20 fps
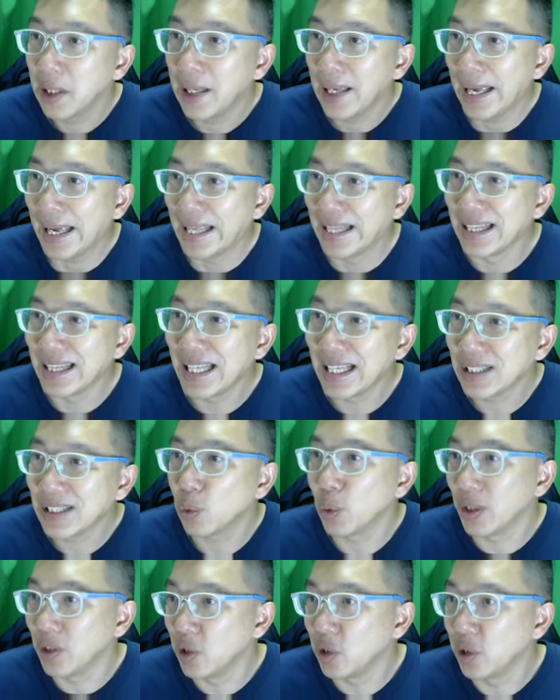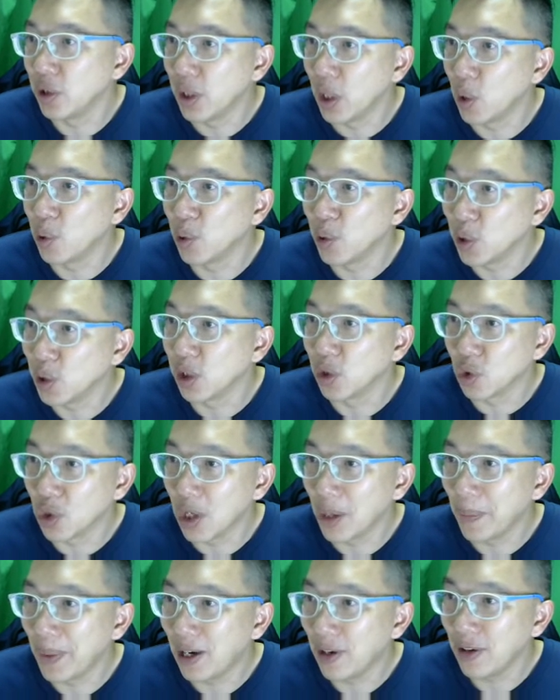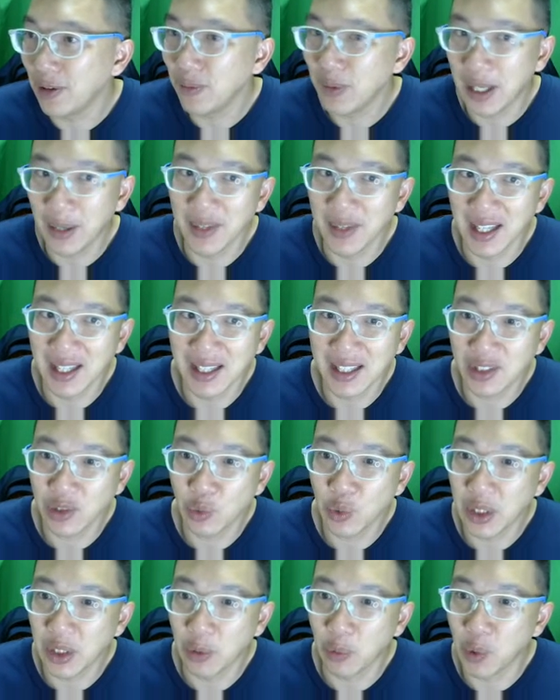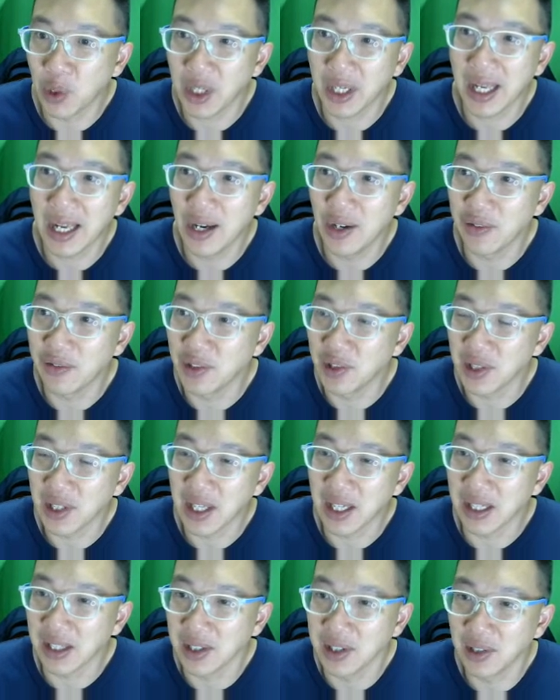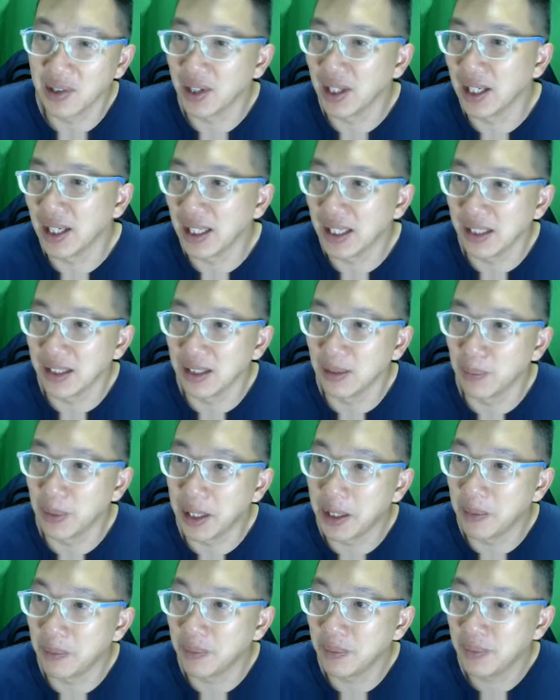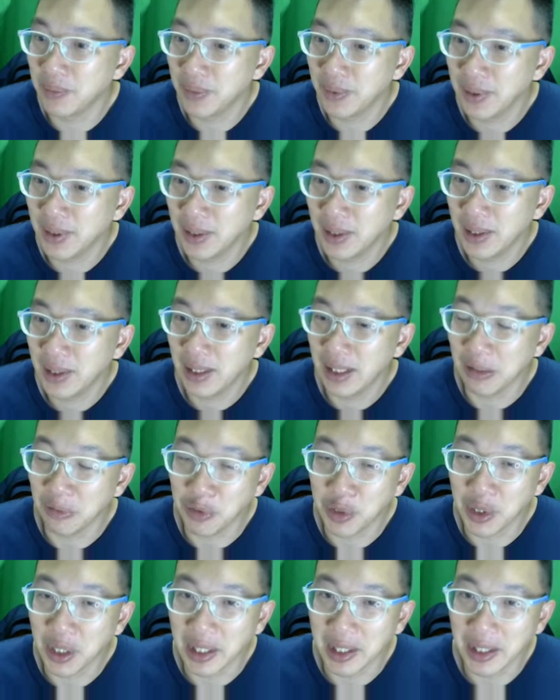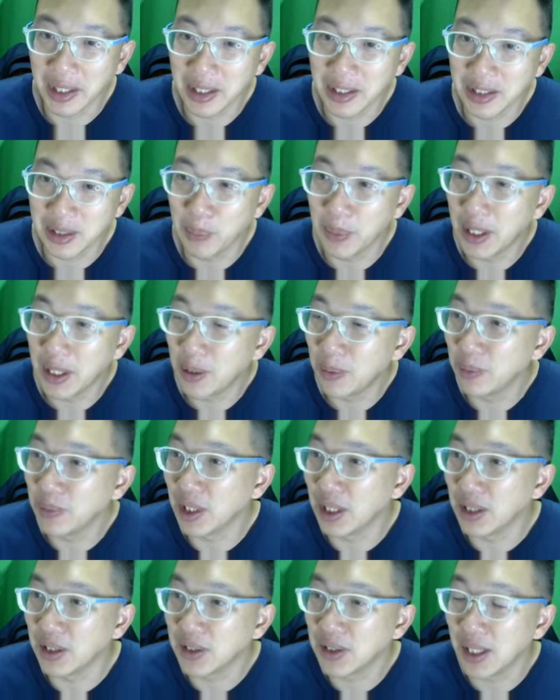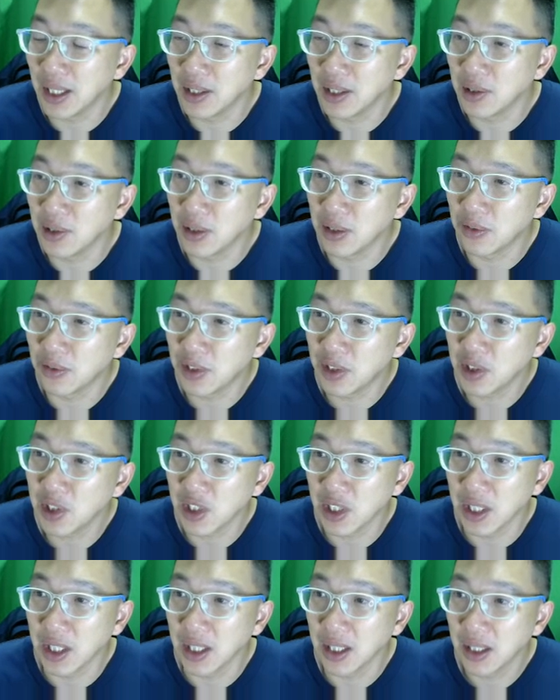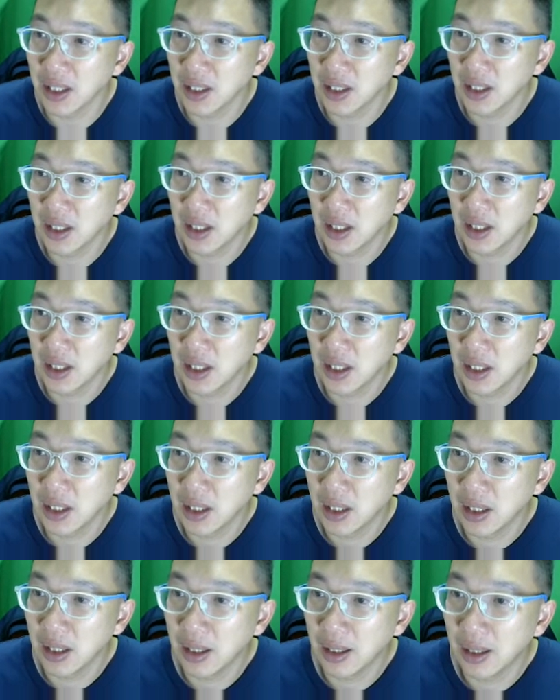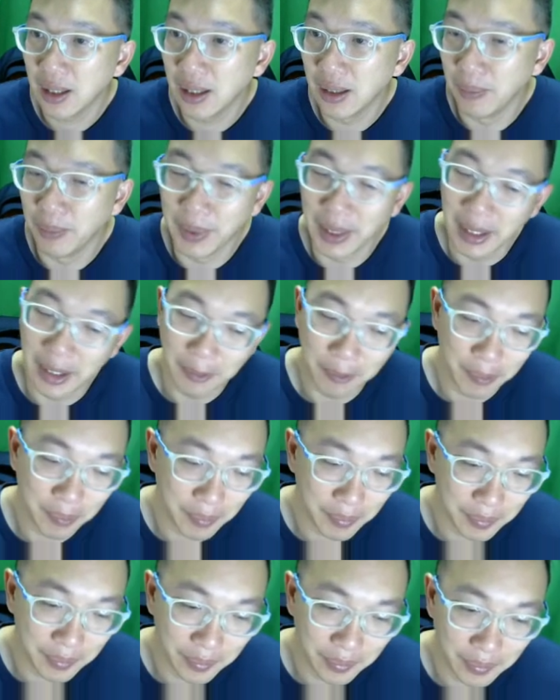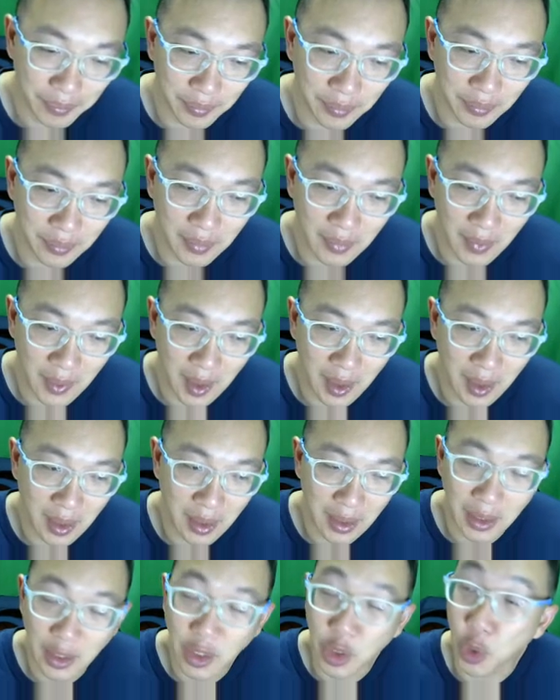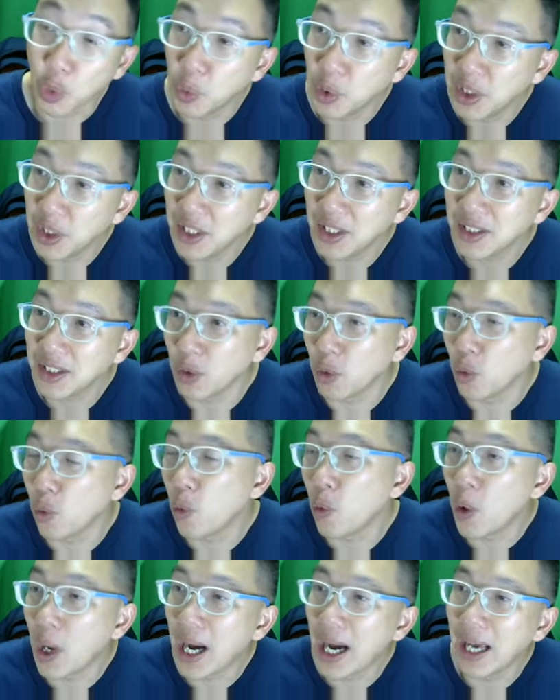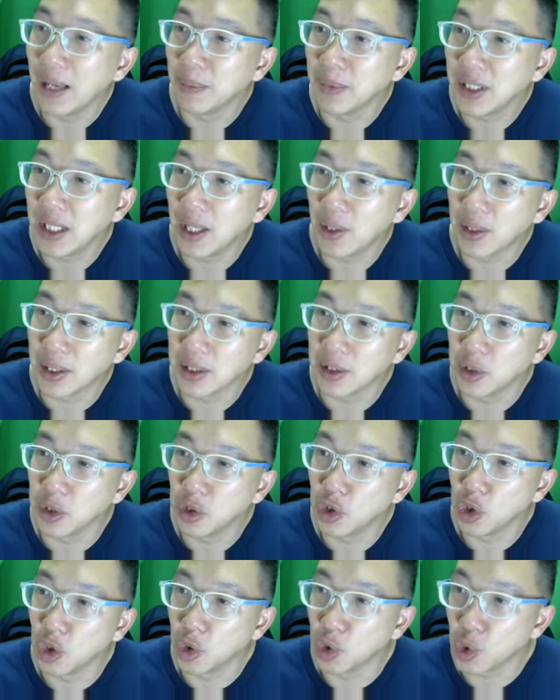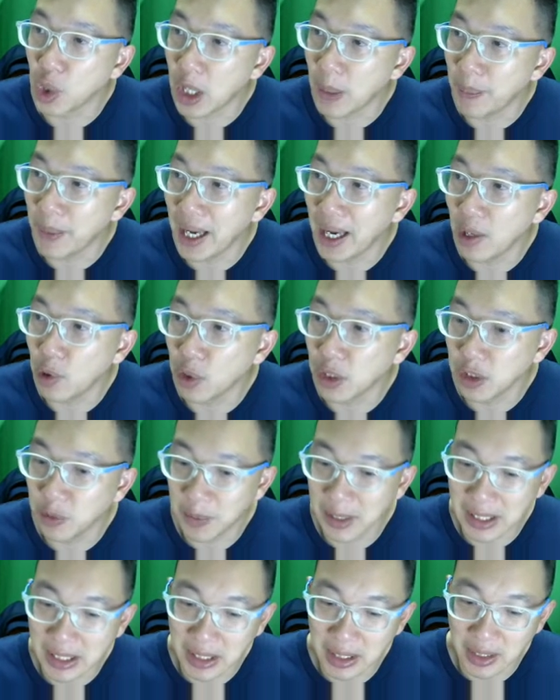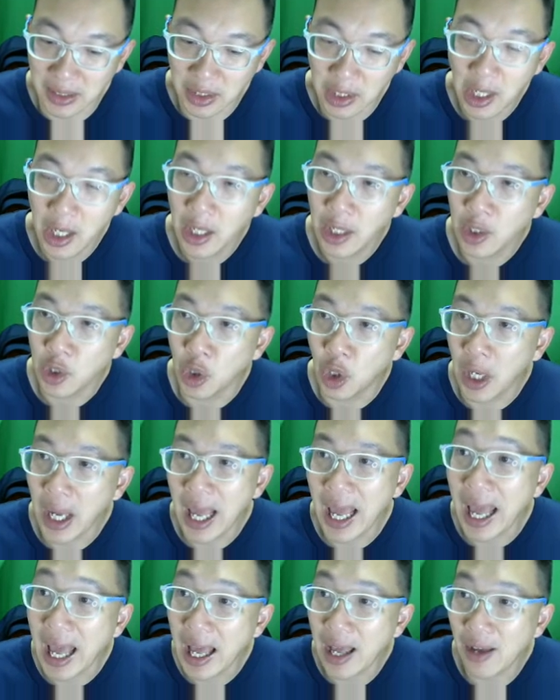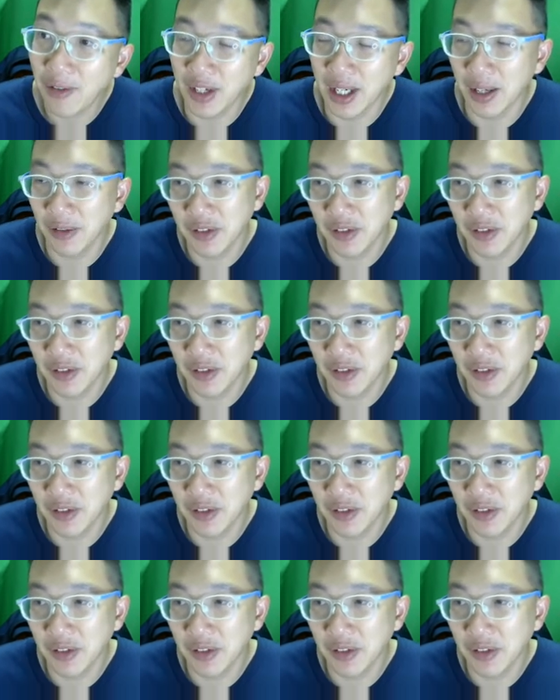And that's when you know you could drop out. I mean, it doesn't really work out if you're like, a lazy bum. If you're a lazy bum, then stay in university. But the reason why I'm telling you to drop out is because you don't have enough